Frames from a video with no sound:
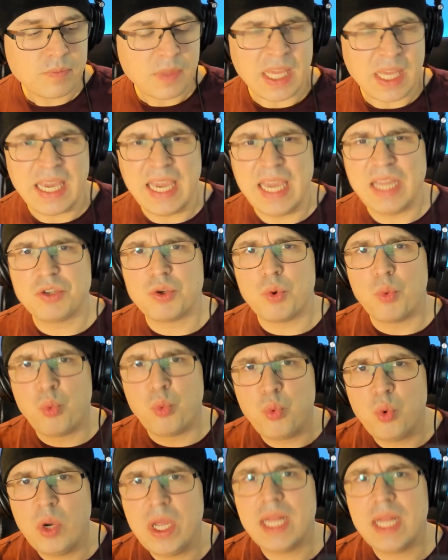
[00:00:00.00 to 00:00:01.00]
It's
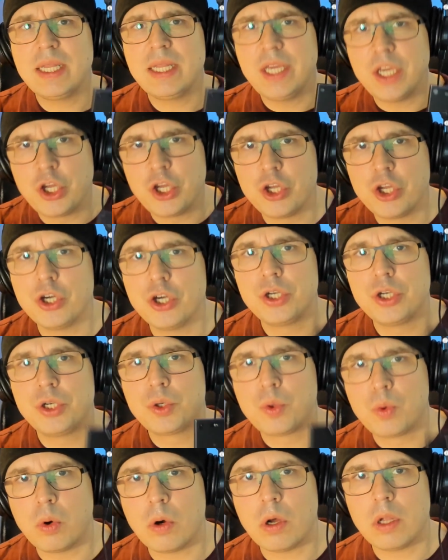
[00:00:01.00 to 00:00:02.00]
really
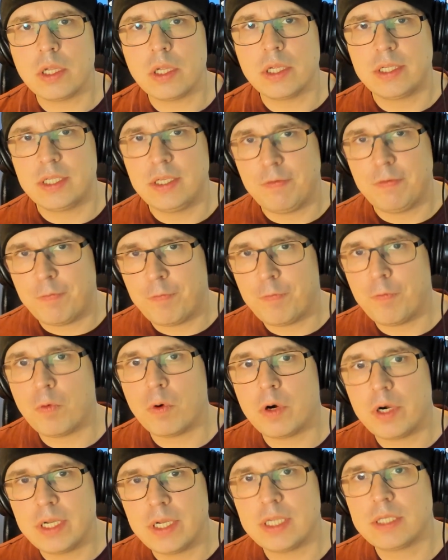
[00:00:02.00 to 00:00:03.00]
good quality
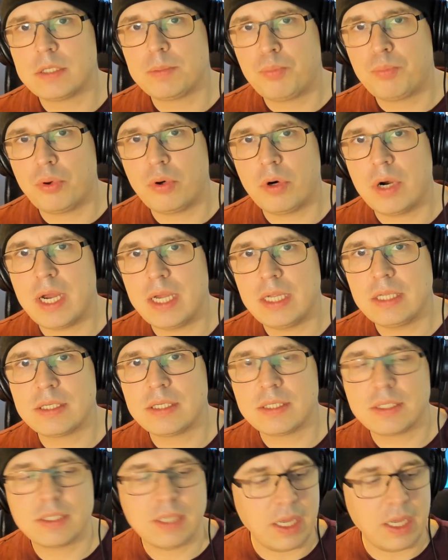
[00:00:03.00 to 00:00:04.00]
for this
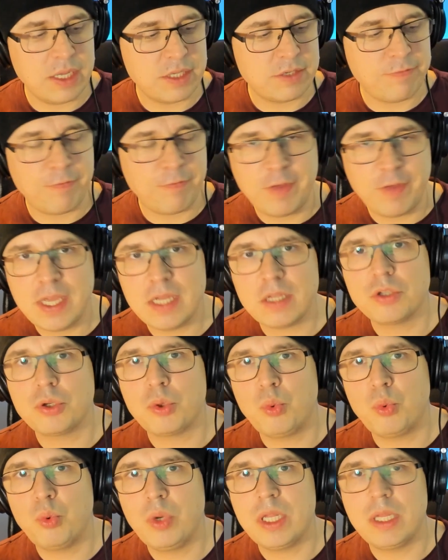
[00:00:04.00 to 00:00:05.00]
price. It feels
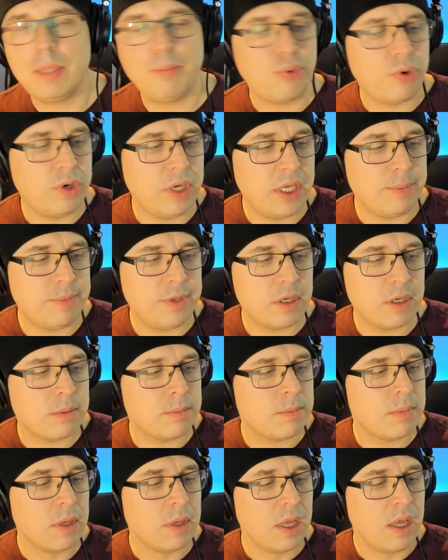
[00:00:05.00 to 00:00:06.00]
really
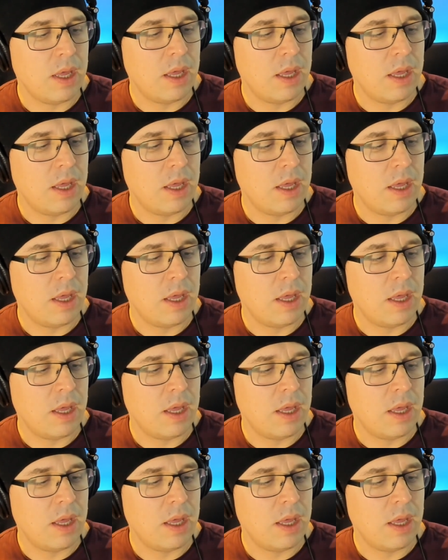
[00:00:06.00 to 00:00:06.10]
premium.